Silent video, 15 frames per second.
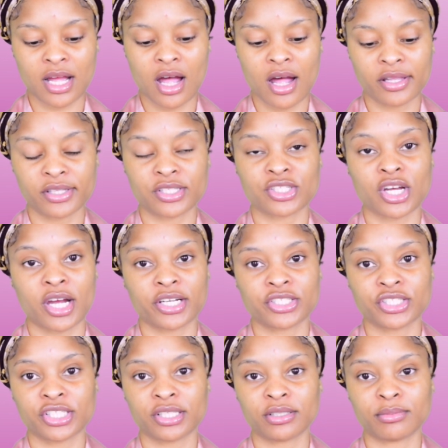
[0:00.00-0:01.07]
on the
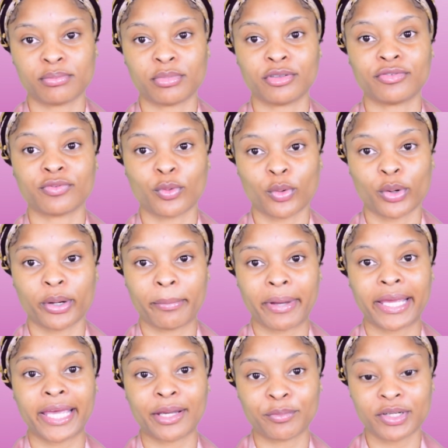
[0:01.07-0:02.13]
charger before my
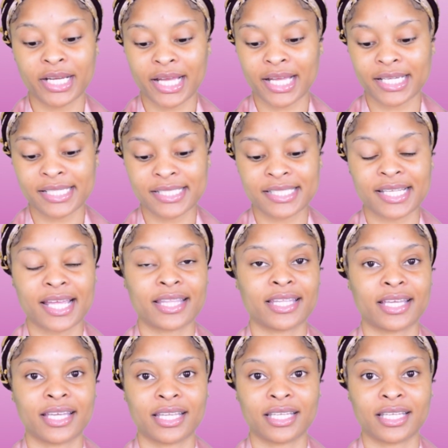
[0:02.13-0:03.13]
camera dies, and then